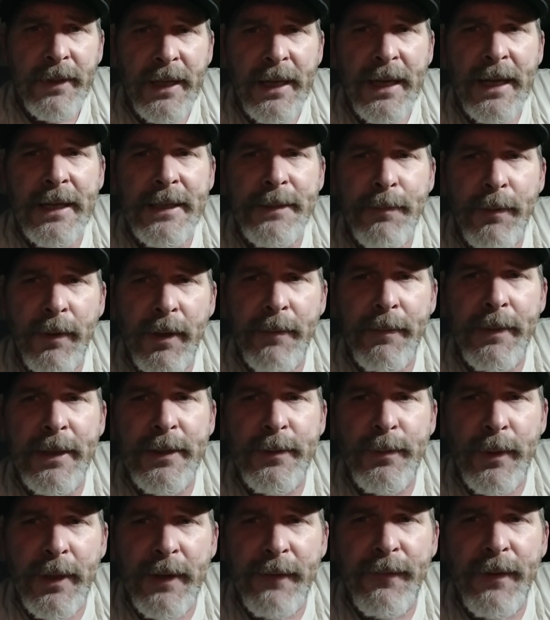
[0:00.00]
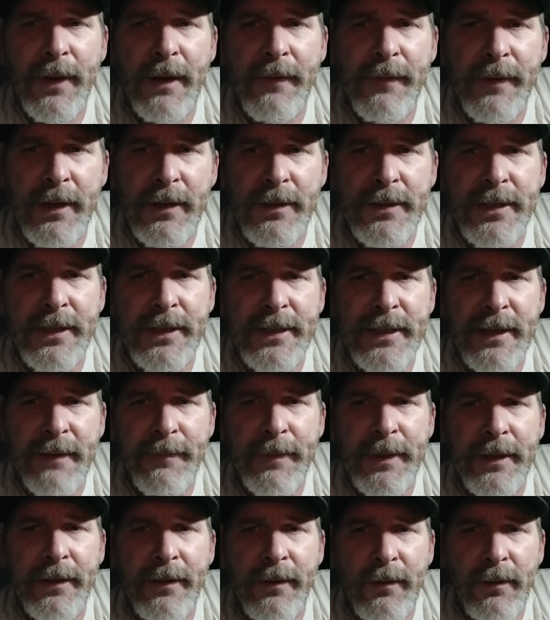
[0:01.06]
Yeah, it's probably been 25 years since
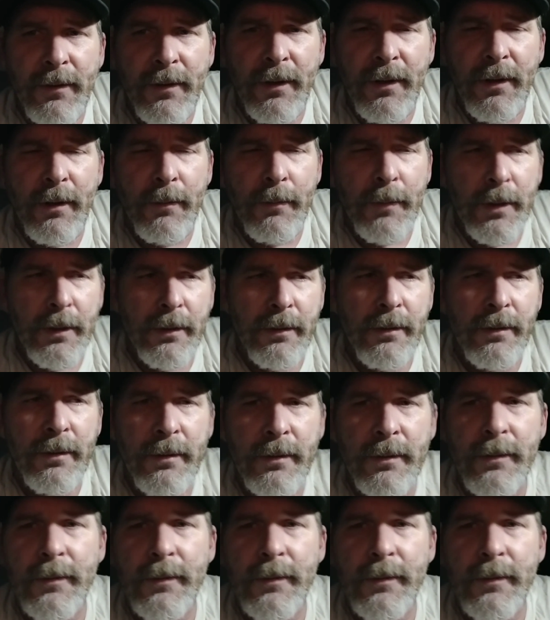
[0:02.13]
I've been to Oklahoma.